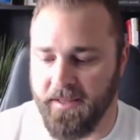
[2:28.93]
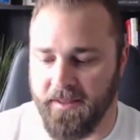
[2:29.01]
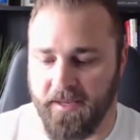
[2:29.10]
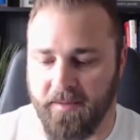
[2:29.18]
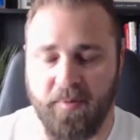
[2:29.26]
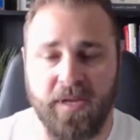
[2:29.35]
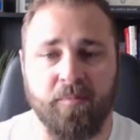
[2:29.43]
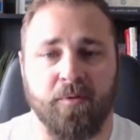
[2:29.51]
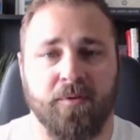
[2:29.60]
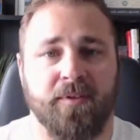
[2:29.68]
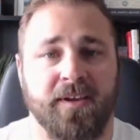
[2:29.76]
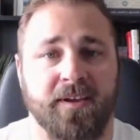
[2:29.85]
that
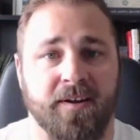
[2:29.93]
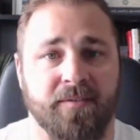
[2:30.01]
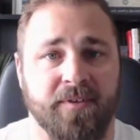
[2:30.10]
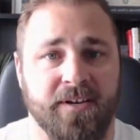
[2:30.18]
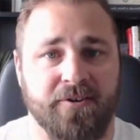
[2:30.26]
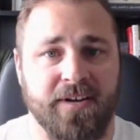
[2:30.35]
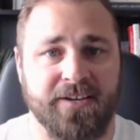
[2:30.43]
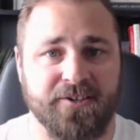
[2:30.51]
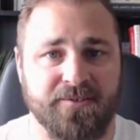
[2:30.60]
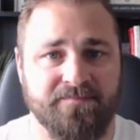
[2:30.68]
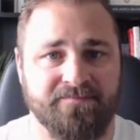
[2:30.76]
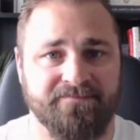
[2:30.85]
people think of in your
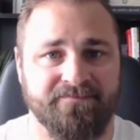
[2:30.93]
niche?